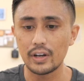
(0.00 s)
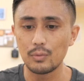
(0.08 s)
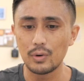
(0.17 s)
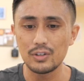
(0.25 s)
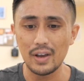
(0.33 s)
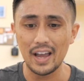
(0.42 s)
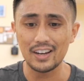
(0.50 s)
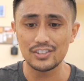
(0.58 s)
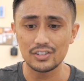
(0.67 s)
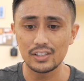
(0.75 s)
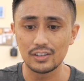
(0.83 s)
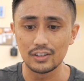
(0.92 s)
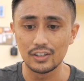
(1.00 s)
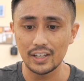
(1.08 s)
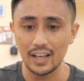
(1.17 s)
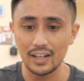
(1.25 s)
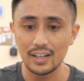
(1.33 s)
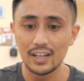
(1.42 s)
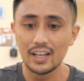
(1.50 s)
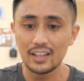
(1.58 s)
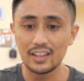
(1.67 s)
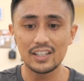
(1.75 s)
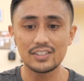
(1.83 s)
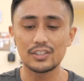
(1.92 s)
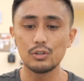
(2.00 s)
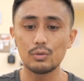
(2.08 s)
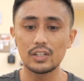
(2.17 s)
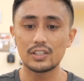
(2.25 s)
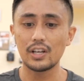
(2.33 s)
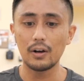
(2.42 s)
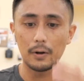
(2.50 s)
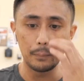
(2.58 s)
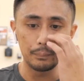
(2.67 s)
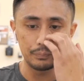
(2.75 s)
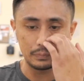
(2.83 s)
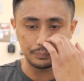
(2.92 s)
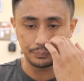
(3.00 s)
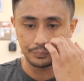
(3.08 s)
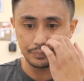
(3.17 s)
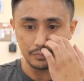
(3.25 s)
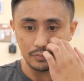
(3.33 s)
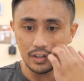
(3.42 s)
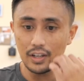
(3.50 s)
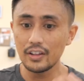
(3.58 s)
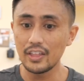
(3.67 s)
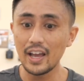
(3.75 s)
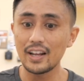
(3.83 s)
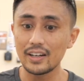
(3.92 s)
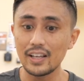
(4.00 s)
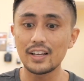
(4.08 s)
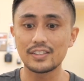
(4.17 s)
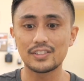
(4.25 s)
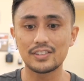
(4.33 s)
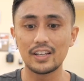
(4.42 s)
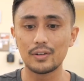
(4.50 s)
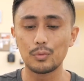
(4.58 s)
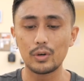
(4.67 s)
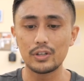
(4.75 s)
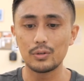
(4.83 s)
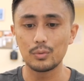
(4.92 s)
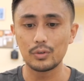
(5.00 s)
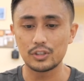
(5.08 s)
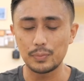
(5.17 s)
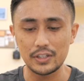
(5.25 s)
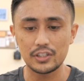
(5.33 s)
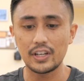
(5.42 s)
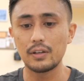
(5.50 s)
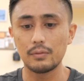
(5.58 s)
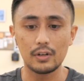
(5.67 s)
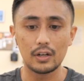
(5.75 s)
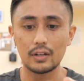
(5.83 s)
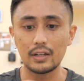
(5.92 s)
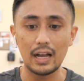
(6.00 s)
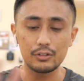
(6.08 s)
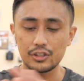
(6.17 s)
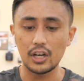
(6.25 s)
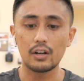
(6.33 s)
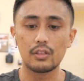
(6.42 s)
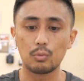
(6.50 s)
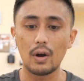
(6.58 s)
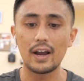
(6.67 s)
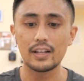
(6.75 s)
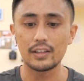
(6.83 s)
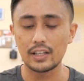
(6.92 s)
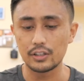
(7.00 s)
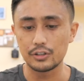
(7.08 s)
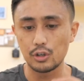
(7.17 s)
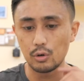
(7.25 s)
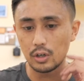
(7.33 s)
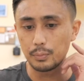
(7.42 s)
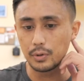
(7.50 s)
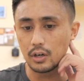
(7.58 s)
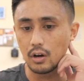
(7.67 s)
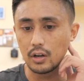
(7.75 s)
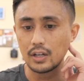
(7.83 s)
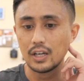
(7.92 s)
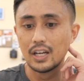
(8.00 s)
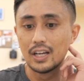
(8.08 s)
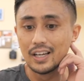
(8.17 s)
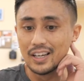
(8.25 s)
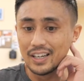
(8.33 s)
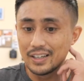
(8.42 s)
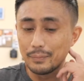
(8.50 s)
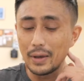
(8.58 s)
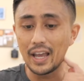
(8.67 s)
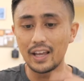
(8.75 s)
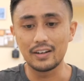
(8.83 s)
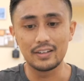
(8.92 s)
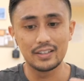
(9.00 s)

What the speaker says: And when you actually look at this, you could tell that, yes, especially outside of the writing that the Joker put on, man,